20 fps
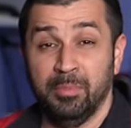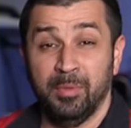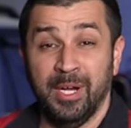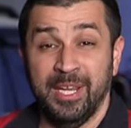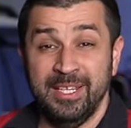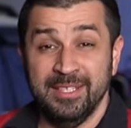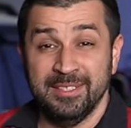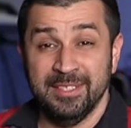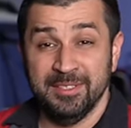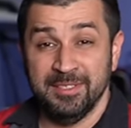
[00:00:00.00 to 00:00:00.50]

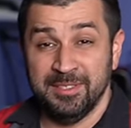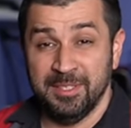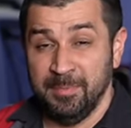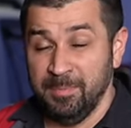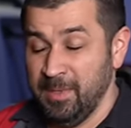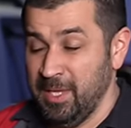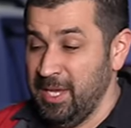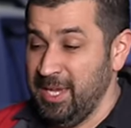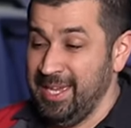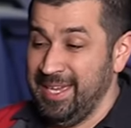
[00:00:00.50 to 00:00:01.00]
brake
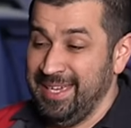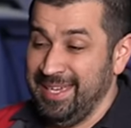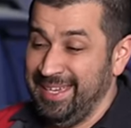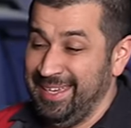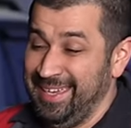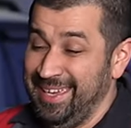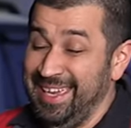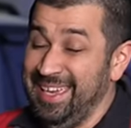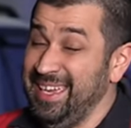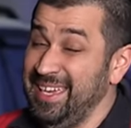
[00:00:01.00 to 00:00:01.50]
system,
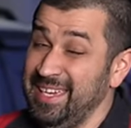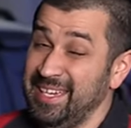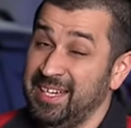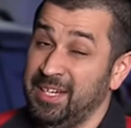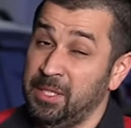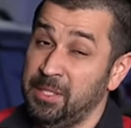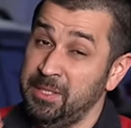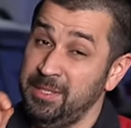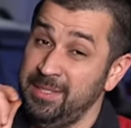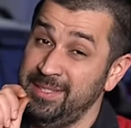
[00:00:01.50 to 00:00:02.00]

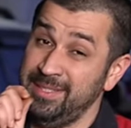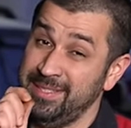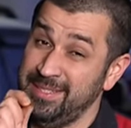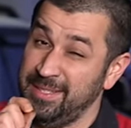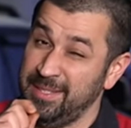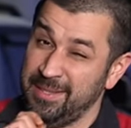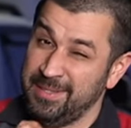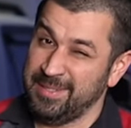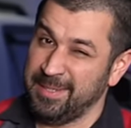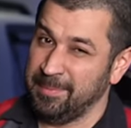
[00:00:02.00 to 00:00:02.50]
and
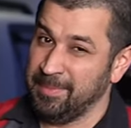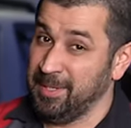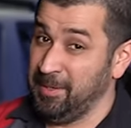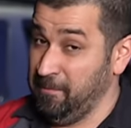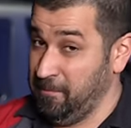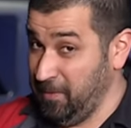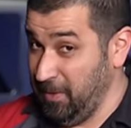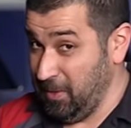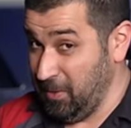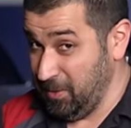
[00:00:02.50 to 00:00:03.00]
something
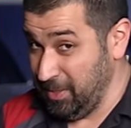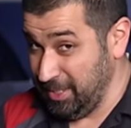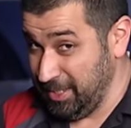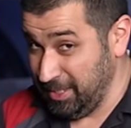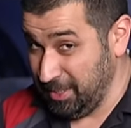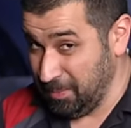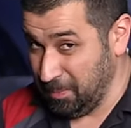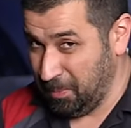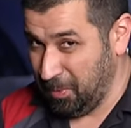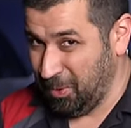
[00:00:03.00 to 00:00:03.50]

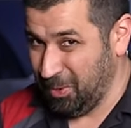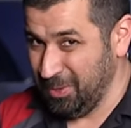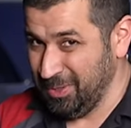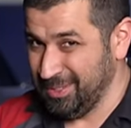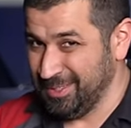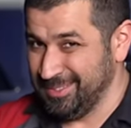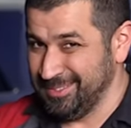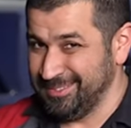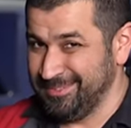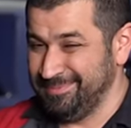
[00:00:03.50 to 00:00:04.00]
very
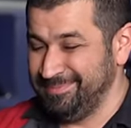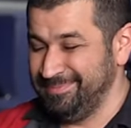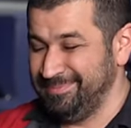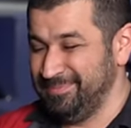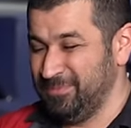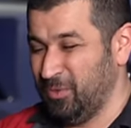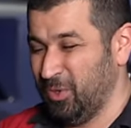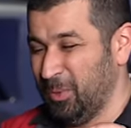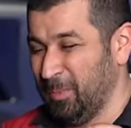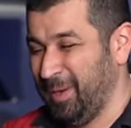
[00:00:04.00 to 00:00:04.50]
important for